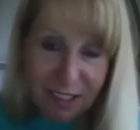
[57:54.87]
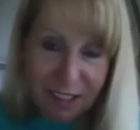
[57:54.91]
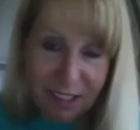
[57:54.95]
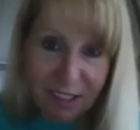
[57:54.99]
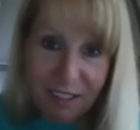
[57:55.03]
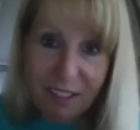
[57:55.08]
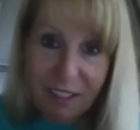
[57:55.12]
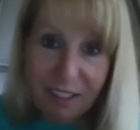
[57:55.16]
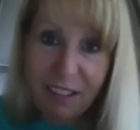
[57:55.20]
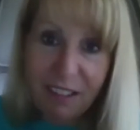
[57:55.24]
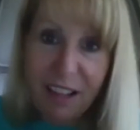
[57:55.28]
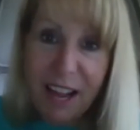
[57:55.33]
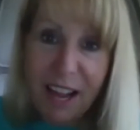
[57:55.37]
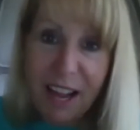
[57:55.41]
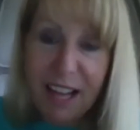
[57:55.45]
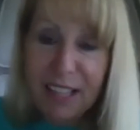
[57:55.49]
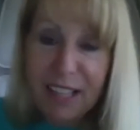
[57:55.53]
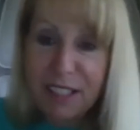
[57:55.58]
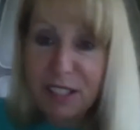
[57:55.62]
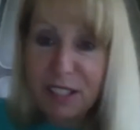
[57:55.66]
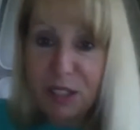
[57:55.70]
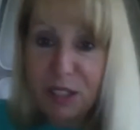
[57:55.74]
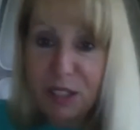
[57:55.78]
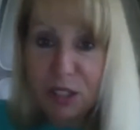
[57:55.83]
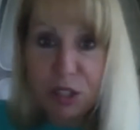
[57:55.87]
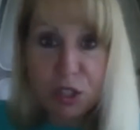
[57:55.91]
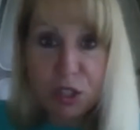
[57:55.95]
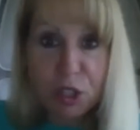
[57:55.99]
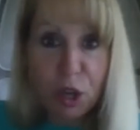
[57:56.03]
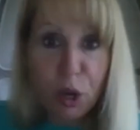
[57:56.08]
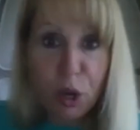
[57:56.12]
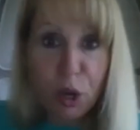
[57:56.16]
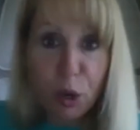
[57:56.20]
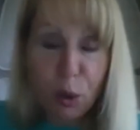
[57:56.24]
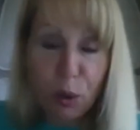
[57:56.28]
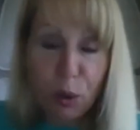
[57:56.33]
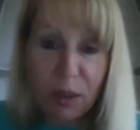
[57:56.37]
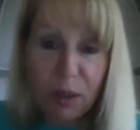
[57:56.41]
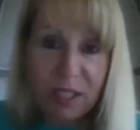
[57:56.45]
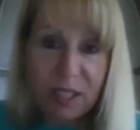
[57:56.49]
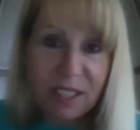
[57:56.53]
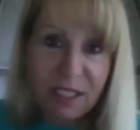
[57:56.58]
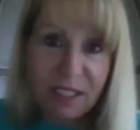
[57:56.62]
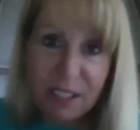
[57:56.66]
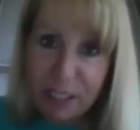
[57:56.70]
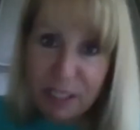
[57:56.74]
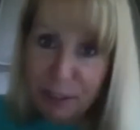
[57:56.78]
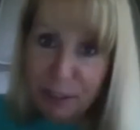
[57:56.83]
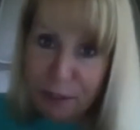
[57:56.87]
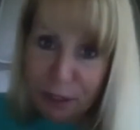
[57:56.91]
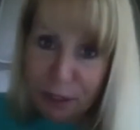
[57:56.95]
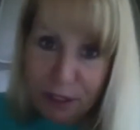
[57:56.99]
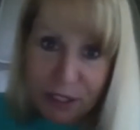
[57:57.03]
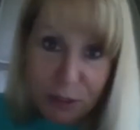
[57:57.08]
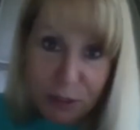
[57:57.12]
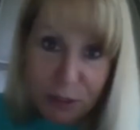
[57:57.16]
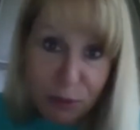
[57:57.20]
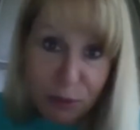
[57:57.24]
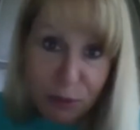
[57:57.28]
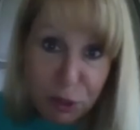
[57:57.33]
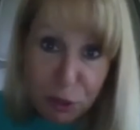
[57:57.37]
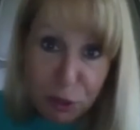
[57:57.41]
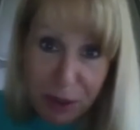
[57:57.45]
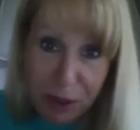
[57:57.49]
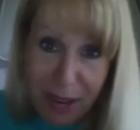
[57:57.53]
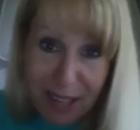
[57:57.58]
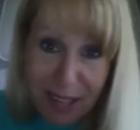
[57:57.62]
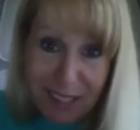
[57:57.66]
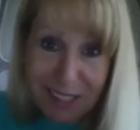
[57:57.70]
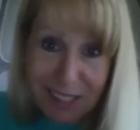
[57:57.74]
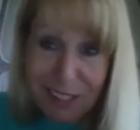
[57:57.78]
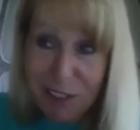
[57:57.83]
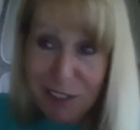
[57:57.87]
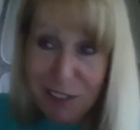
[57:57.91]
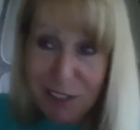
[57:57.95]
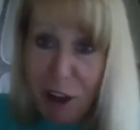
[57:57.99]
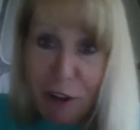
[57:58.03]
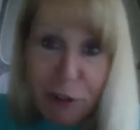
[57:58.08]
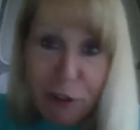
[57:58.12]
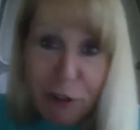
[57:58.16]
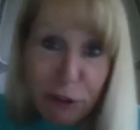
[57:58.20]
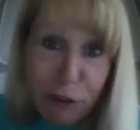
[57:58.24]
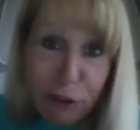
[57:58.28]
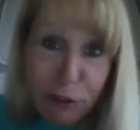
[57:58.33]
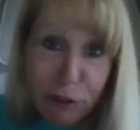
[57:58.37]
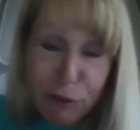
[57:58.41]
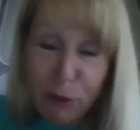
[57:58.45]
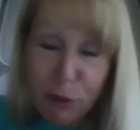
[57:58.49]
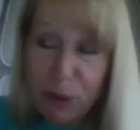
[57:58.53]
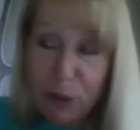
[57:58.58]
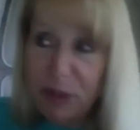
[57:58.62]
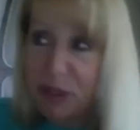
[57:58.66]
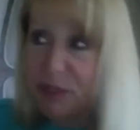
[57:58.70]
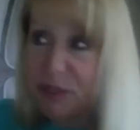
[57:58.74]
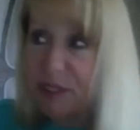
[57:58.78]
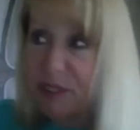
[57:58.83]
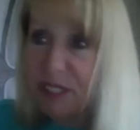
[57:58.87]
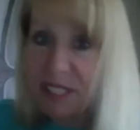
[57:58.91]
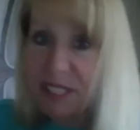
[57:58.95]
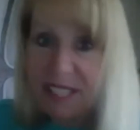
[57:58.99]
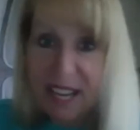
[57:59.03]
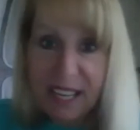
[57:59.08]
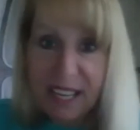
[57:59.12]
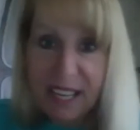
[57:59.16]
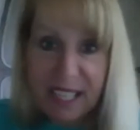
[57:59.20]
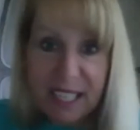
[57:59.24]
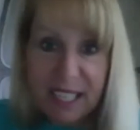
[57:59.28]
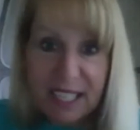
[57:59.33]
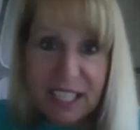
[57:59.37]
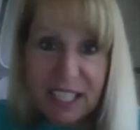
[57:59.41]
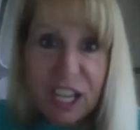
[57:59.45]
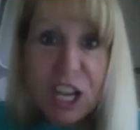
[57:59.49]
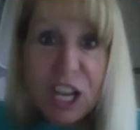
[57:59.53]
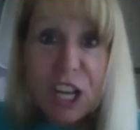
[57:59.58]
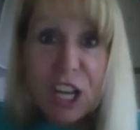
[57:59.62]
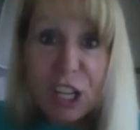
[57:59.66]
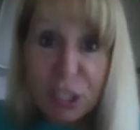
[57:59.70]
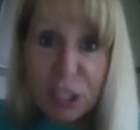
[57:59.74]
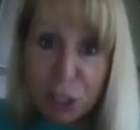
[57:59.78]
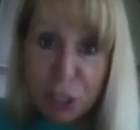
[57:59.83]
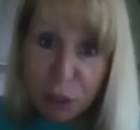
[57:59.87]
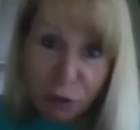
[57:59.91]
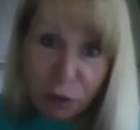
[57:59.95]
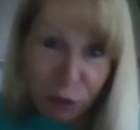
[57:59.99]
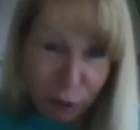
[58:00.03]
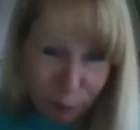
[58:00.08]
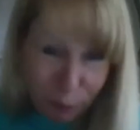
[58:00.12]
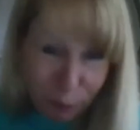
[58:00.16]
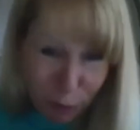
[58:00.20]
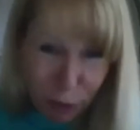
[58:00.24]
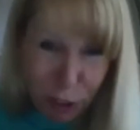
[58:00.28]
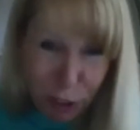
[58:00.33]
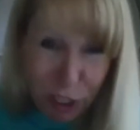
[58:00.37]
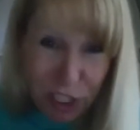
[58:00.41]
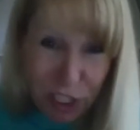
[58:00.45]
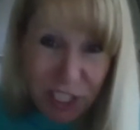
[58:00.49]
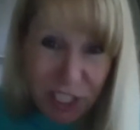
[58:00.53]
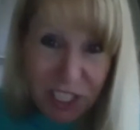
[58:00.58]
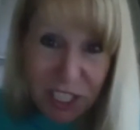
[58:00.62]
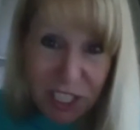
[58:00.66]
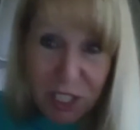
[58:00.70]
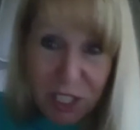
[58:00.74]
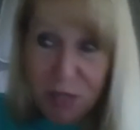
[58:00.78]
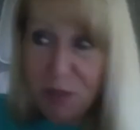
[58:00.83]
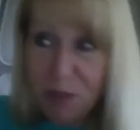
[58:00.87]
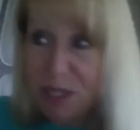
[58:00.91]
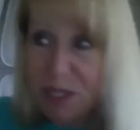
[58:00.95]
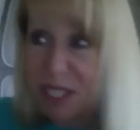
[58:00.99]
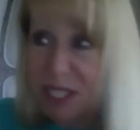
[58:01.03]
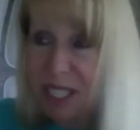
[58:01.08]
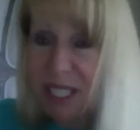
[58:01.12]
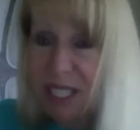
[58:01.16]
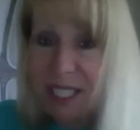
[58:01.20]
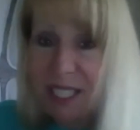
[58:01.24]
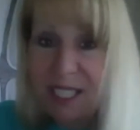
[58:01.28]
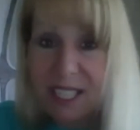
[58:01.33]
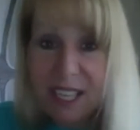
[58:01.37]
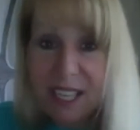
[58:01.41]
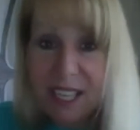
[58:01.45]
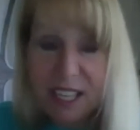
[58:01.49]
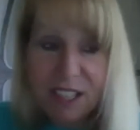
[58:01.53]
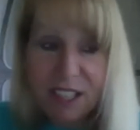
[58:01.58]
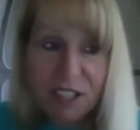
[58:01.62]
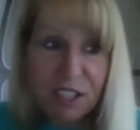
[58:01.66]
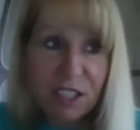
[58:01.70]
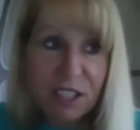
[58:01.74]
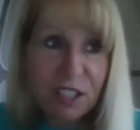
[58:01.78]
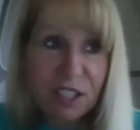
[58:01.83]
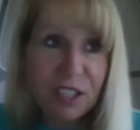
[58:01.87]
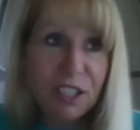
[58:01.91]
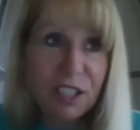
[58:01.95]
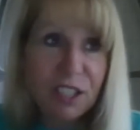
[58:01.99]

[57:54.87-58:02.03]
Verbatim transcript: glass, so it delivers and retracts in under a fourth of a second. So for emergency use indications,